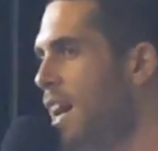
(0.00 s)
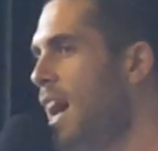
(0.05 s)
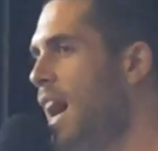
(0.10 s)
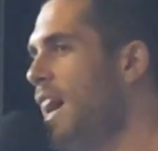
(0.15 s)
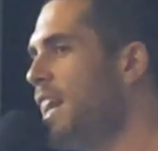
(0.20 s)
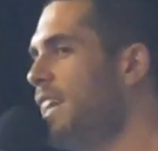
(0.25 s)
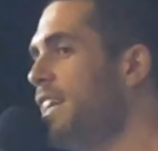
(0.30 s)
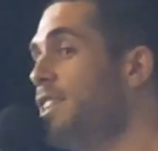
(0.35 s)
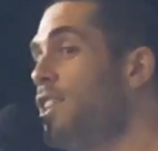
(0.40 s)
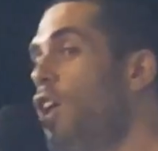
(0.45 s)

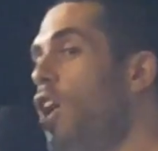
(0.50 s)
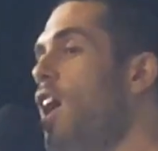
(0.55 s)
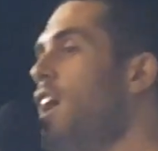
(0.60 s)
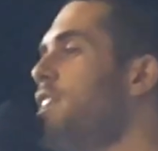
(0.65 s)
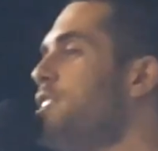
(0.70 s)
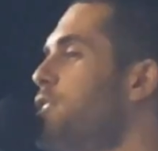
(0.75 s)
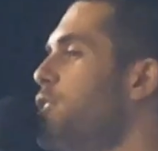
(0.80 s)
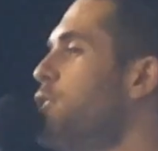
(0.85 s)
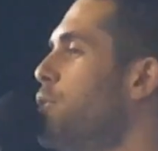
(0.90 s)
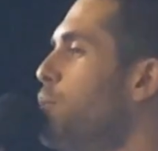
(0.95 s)
And in the
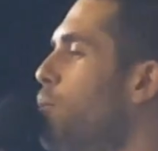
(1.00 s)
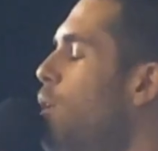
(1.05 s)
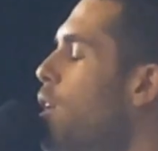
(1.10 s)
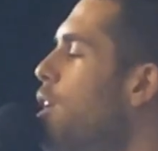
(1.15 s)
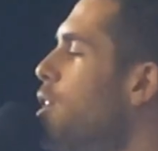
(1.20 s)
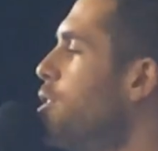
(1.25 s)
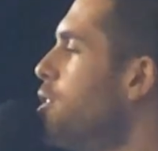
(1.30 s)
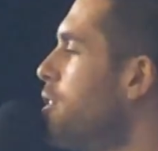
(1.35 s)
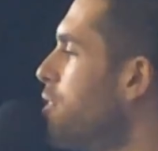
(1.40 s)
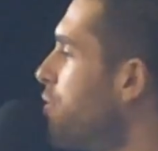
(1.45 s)
ideal
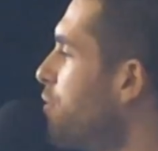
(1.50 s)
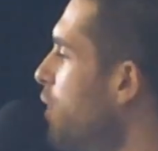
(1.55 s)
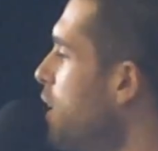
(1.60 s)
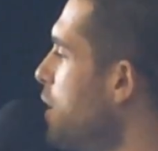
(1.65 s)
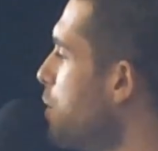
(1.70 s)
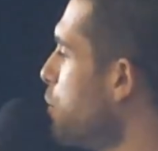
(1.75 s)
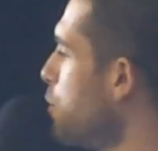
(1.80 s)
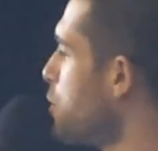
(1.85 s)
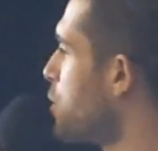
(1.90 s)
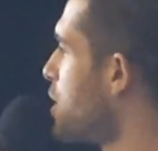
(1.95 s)
world, your
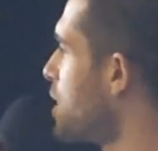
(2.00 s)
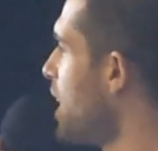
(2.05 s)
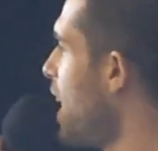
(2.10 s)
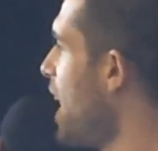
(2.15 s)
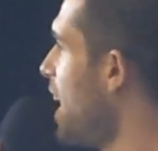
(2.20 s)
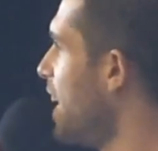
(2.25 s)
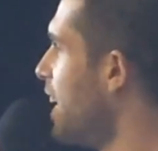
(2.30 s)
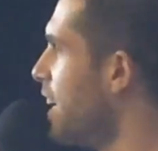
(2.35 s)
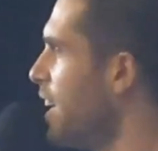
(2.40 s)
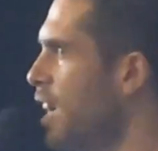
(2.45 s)
friend will
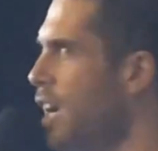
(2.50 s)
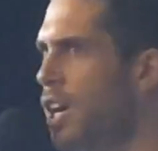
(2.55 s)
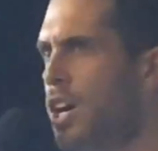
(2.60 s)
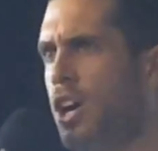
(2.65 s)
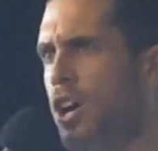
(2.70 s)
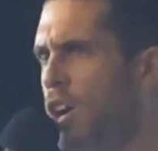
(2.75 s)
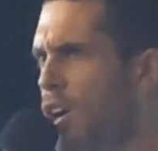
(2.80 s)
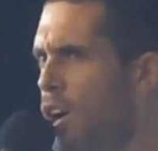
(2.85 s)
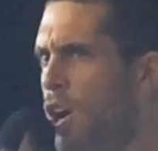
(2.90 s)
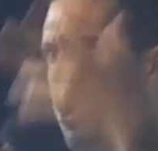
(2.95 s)
say,
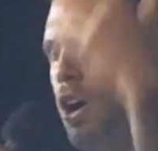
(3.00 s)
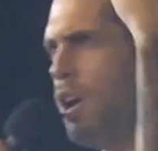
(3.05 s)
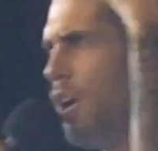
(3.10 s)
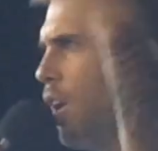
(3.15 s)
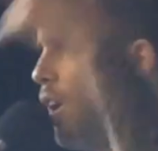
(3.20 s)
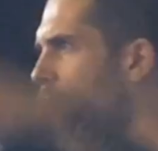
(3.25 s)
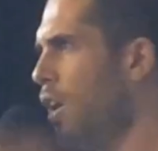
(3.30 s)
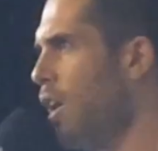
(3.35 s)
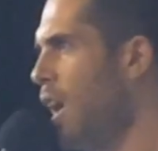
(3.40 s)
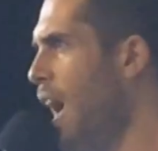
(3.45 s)

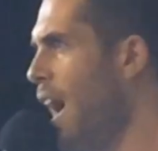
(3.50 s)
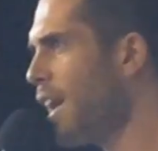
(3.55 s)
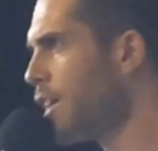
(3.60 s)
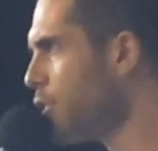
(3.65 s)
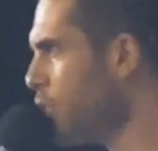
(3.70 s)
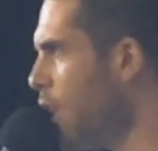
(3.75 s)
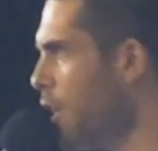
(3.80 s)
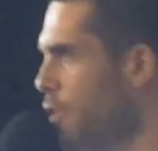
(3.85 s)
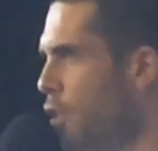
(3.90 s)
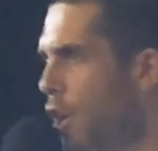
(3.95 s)
"How
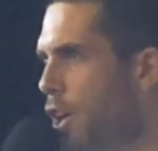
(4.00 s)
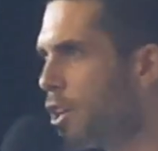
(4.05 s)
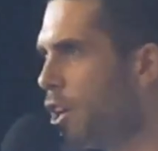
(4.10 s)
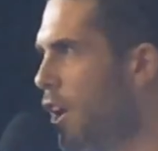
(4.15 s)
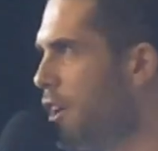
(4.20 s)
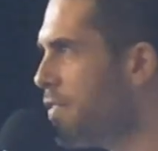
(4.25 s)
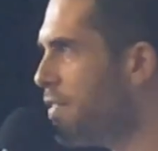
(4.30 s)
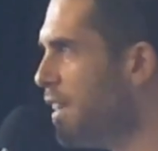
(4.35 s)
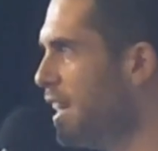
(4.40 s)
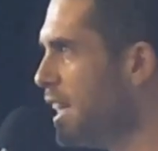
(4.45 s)
could I not
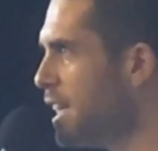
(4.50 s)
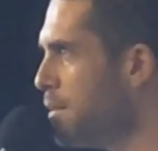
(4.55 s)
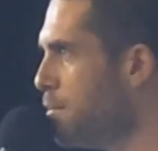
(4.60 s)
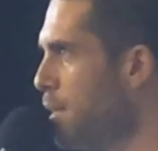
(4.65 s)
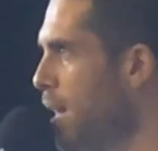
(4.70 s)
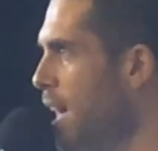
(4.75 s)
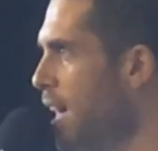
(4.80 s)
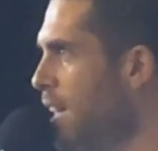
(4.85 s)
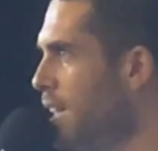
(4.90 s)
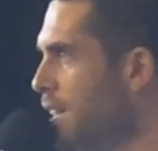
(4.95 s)
go vegan,
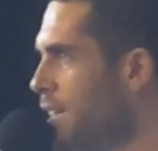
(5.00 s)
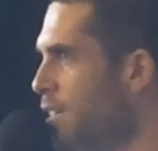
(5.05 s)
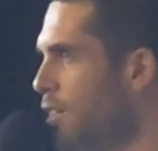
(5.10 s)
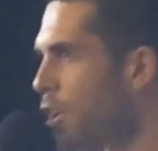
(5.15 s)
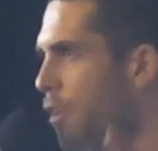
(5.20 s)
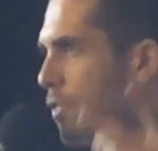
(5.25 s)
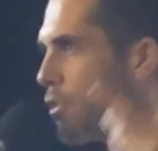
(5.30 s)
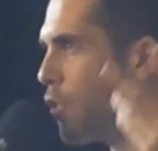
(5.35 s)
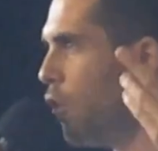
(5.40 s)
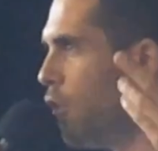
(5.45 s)
man?
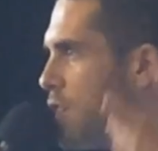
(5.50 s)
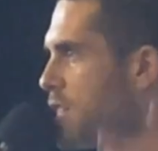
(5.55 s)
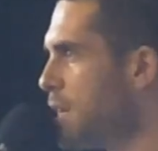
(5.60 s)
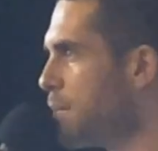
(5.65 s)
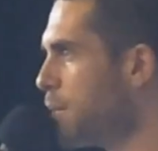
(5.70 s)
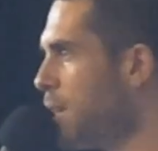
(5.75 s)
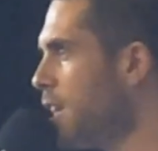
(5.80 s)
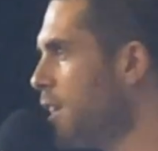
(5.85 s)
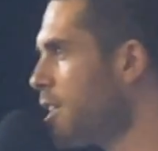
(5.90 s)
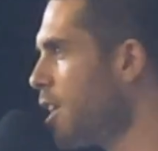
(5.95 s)
Of course
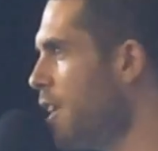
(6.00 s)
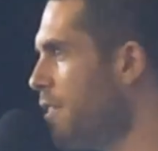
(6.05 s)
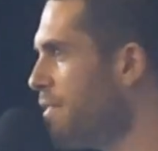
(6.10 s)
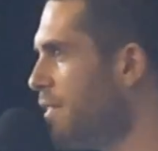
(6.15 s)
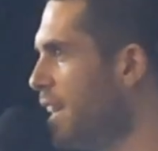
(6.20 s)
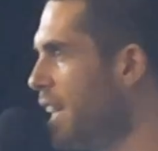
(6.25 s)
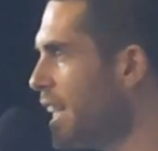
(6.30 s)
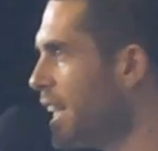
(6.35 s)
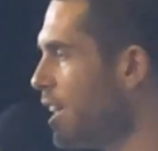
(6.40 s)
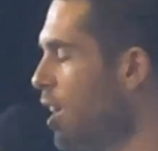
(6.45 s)
I'm going to go
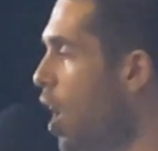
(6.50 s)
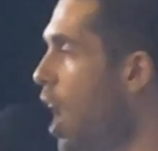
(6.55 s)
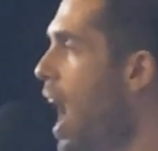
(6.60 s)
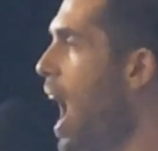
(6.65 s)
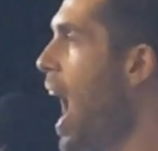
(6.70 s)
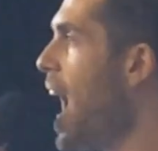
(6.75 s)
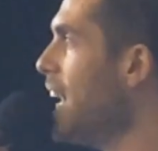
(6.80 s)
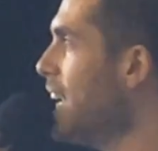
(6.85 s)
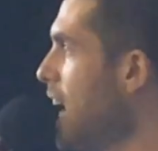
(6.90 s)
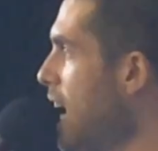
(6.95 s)
vegan. I
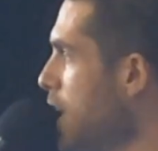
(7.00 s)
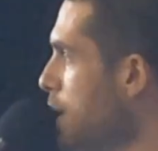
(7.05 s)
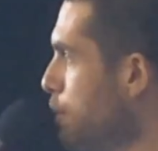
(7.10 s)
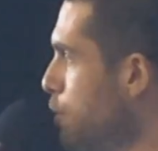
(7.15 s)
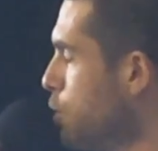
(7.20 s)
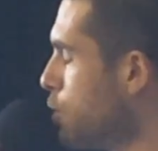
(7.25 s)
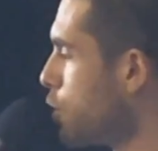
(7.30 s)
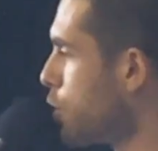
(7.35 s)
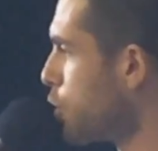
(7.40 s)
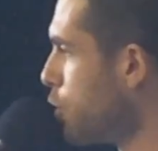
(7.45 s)
hate
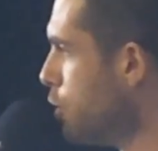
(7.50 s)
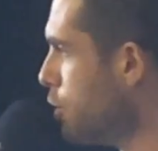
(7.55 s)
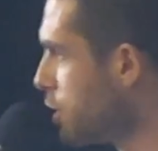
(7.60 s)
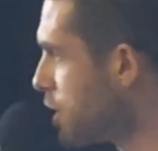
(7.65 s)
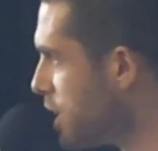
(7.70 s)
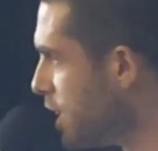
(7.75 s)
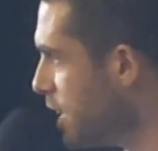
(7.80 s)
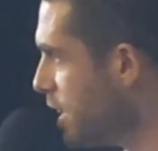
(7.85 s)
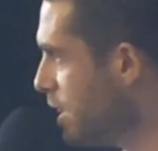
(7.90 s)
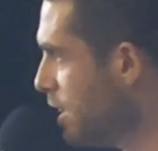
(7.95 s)
animal
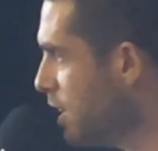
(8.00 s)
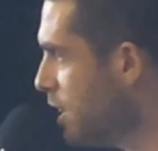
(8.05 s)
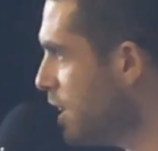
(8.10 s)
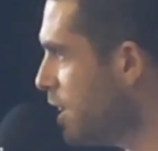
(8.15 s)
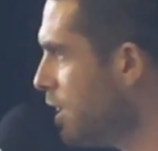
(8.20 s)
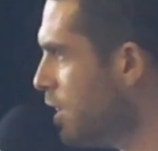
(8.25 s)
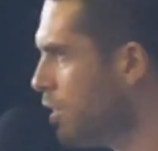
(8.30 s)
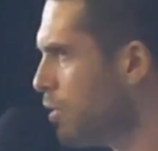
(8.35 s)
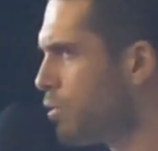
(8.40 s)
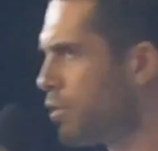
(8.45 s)
cruelty.
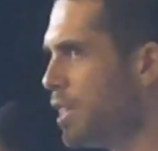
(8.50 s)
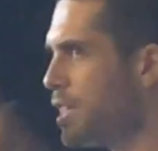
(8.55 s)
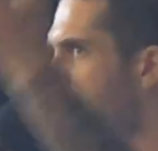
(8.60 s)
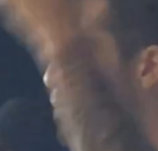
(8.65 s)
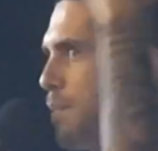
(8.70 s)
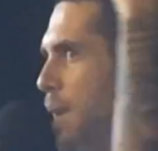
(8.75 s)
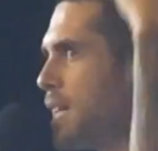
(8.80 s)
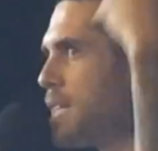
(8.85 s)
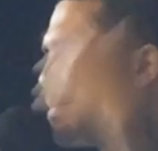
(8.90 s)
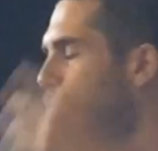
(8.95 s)
This
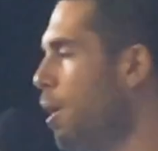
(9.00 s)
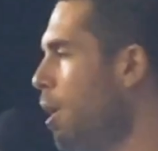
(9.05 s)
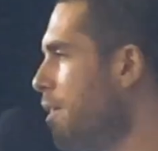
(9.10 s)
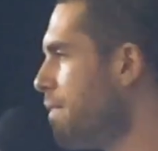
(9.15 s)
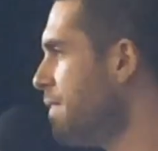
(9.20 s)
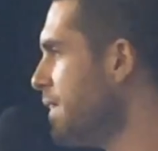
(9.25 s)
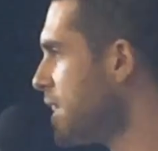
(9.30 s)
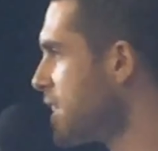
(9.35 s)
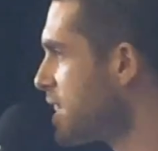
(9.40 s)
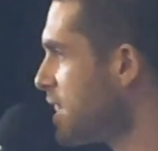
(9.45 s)
makes
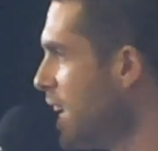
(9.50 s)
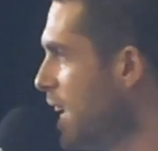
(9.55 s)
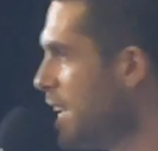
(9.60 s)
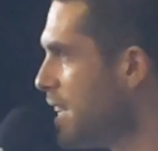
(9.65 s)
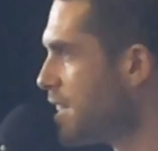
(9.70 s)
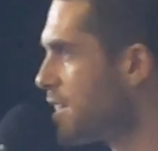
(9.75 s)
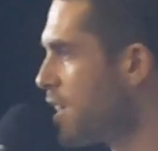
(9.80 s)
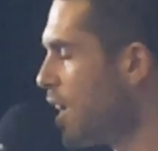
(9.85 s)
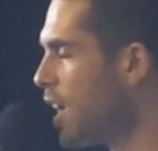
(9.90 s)
perfect sense.